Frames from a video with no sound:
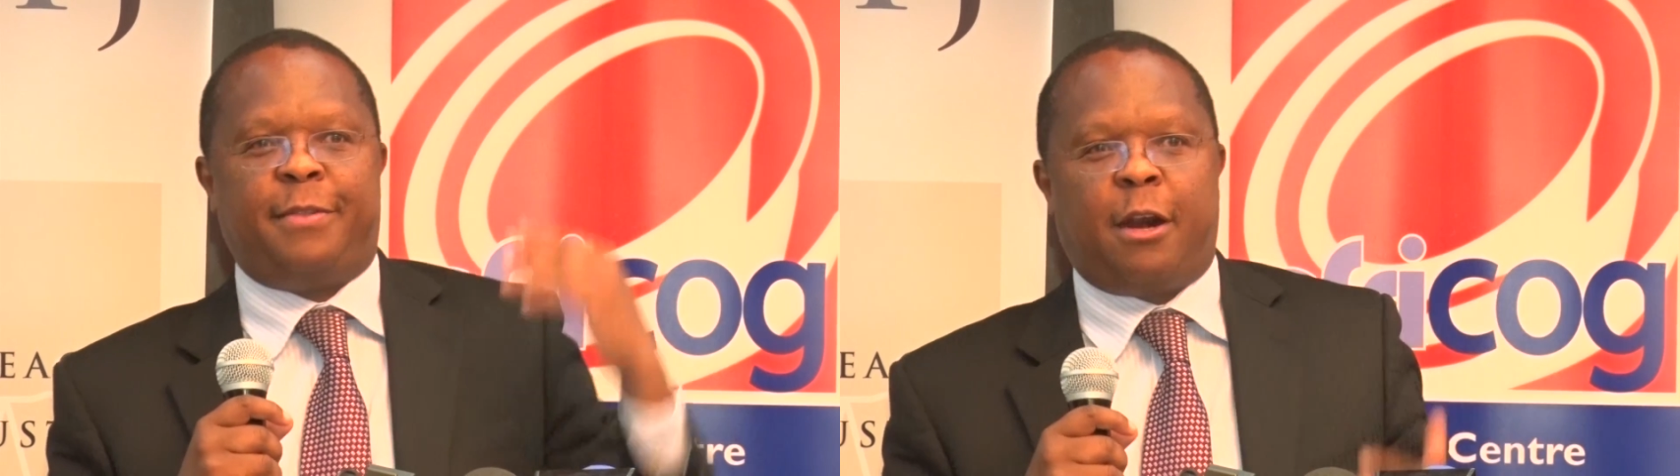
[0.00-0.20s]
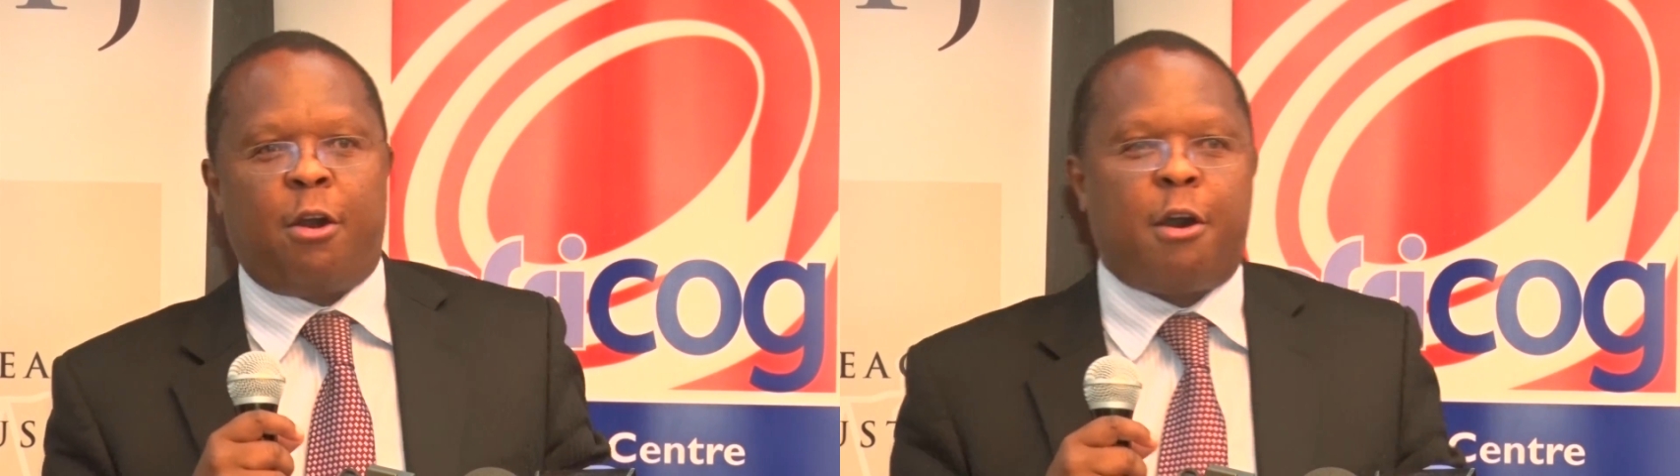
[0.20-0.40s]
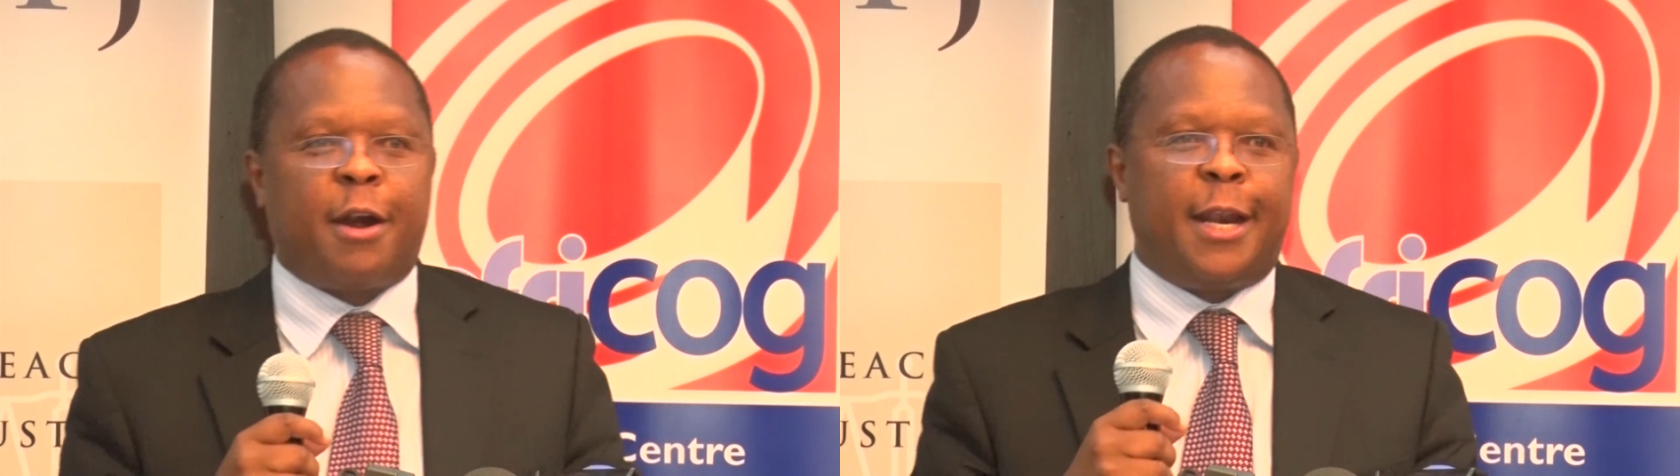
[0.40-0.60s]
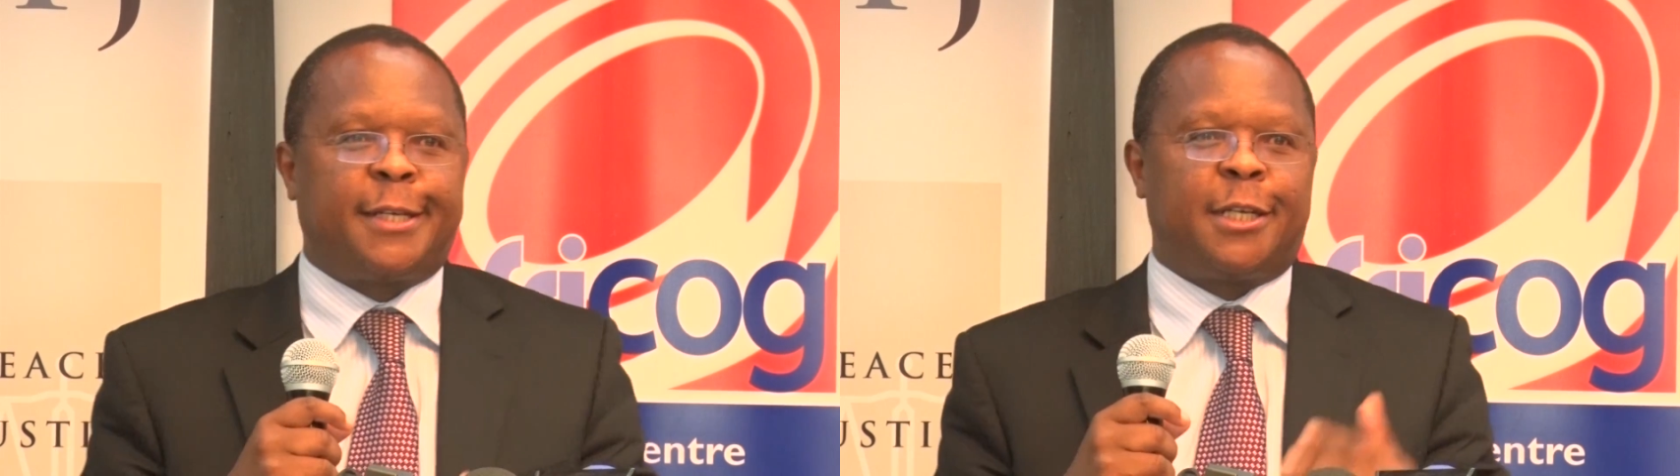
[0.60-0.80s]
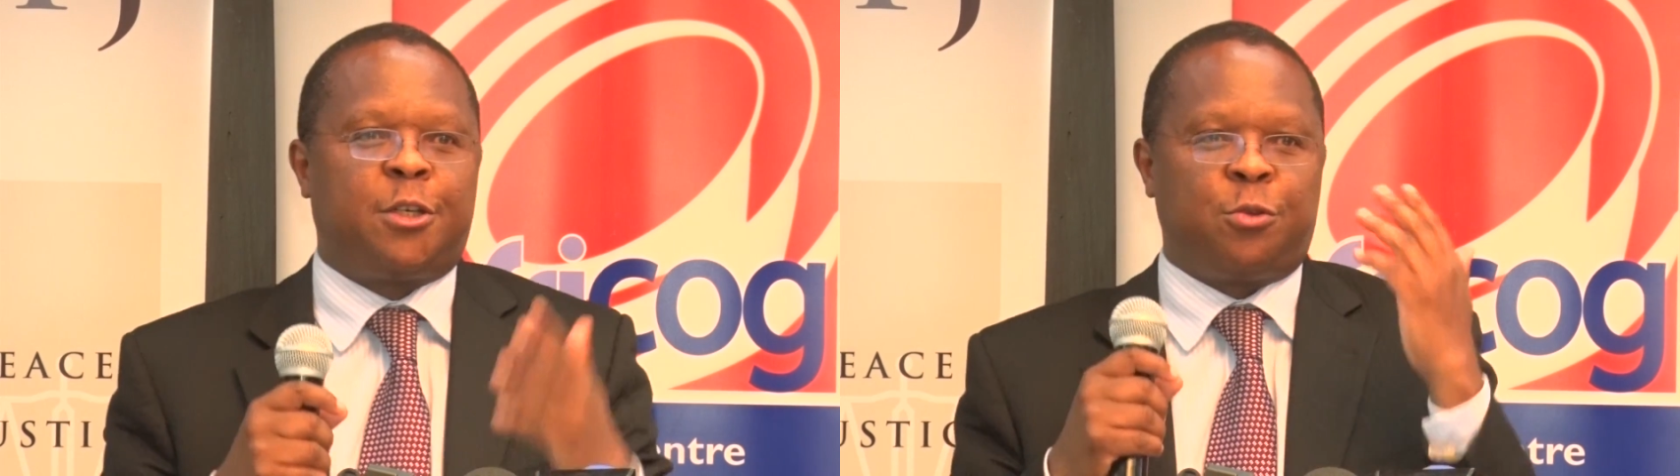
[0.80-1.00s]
law related